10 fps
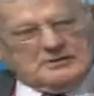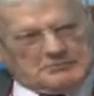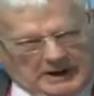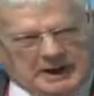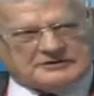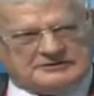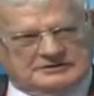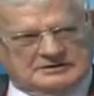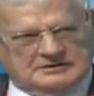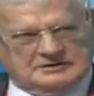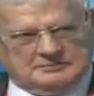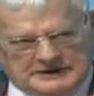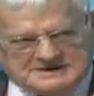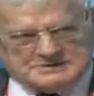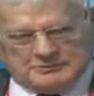But
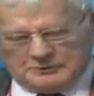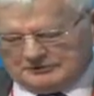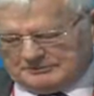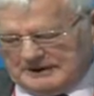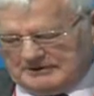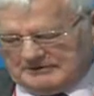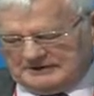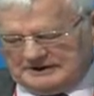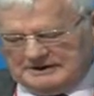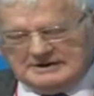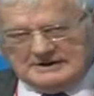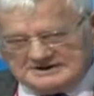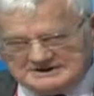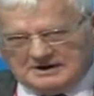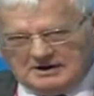peace and prosperity
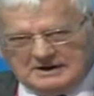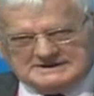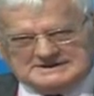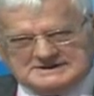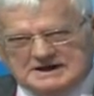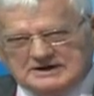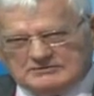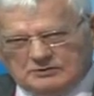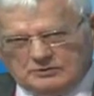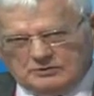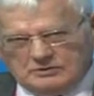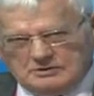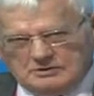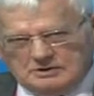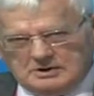is the highest stake of all,
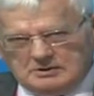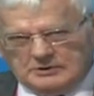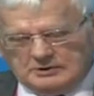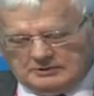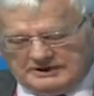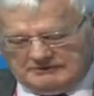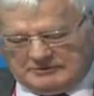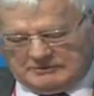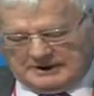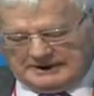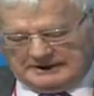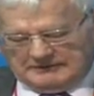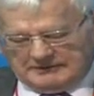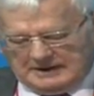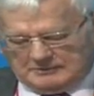and we all need reminding of
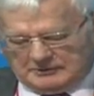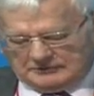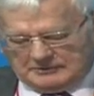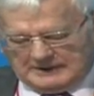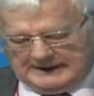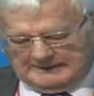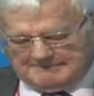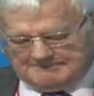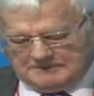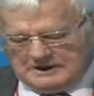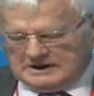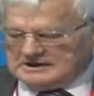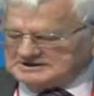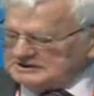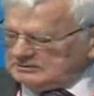that, possibly.
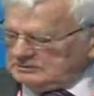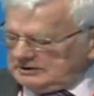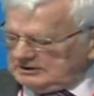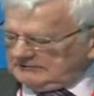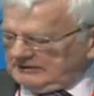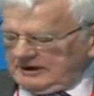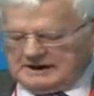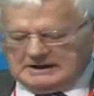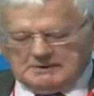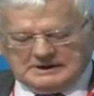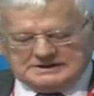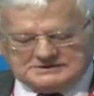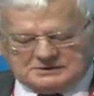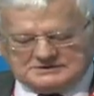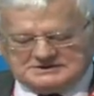So, finally, my
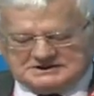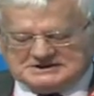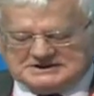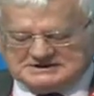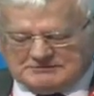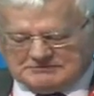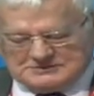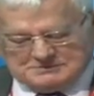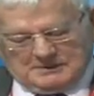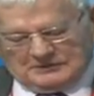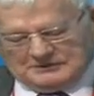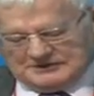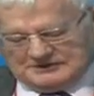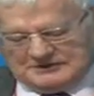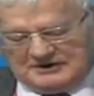sort of suggested response,
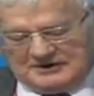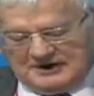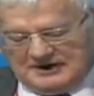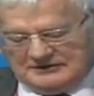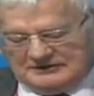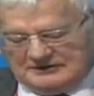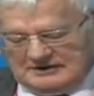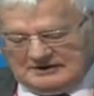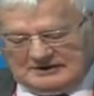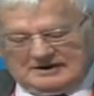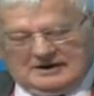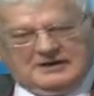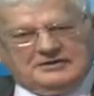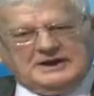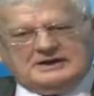such as it is, I
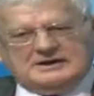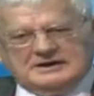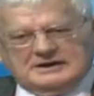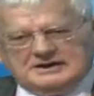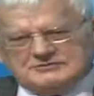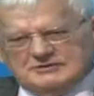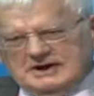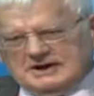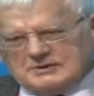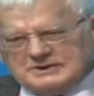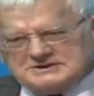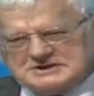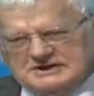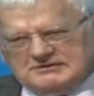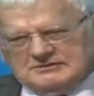think it's really a
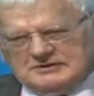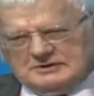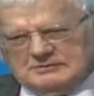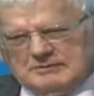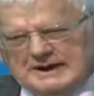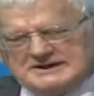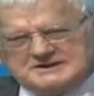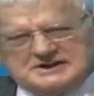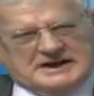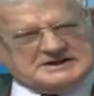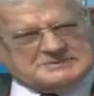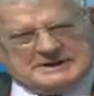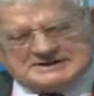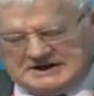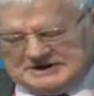question of managing
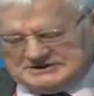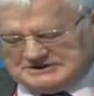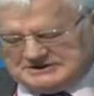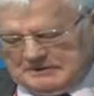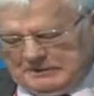expectations,